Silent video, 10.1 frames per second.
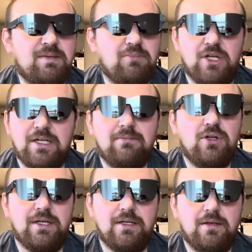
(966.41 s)
Plug and
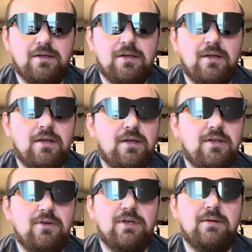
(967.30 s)
play.
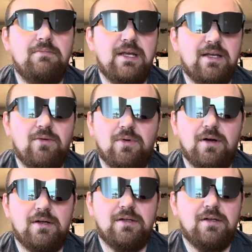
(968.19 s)
You can make it work.